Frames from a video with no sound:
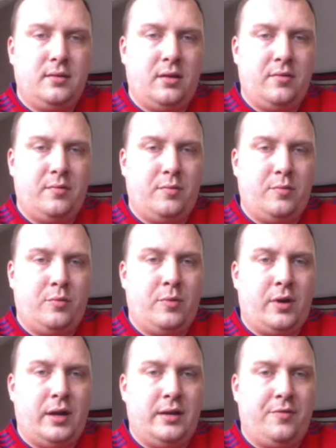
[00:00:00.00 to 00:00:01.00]
I won't
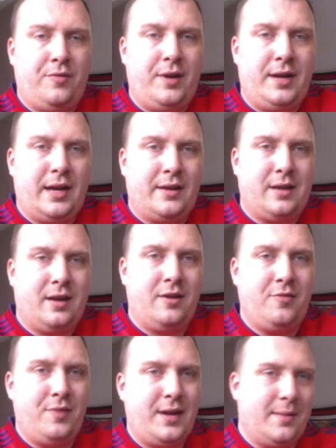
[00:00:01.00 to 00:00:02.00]
mind if we get
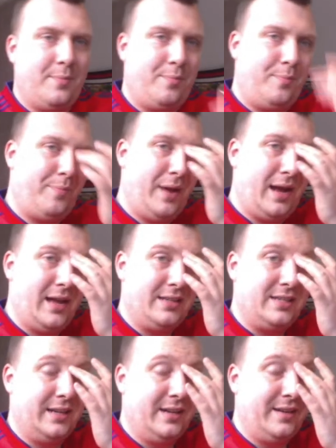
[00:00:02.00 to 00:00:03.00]
battered
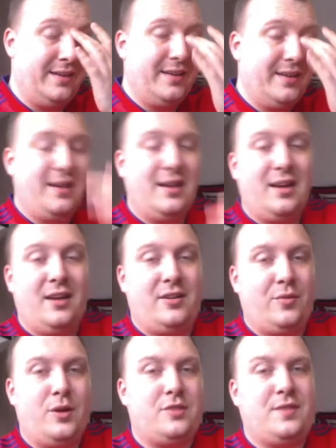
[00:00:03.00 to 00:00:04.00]
today. The
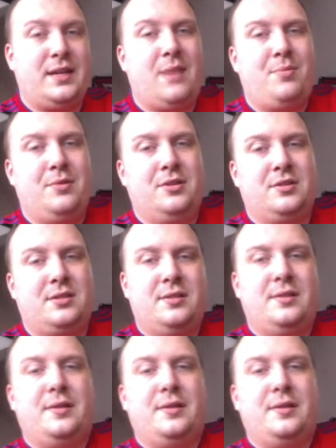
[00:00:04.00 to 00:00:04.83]
worst thing happens